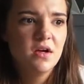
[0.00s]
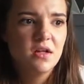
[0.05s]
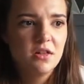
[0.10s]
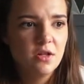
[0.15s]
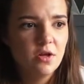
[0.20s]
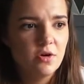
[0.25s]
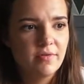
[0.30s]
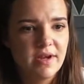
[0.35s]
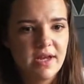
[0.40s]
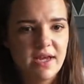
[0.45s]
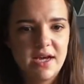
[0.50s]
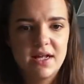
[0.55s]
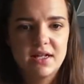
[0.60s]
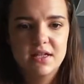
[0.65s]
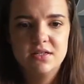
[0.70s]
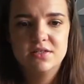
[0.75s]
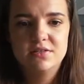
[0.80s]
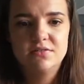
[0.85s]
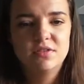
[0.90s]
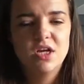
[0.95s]
L'Oreal
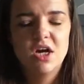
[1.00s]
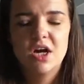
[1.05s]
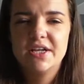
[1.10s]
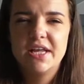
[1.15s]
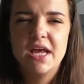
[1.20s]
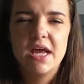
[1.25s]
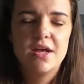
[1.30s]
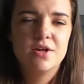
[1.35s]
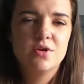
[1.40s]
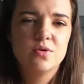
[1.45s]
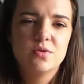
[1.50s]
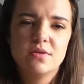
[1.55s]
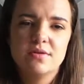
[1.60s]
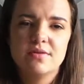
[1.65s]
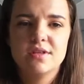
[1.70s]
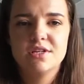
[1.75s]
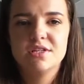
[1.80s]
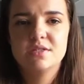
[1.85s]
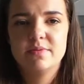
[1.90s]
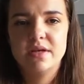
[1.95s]
and Garnier and all of
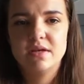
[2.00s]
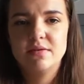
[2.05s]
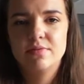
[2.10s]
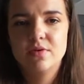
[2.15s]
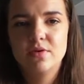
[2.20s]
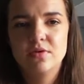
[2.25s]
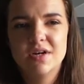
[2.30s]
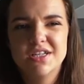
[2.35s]
those people.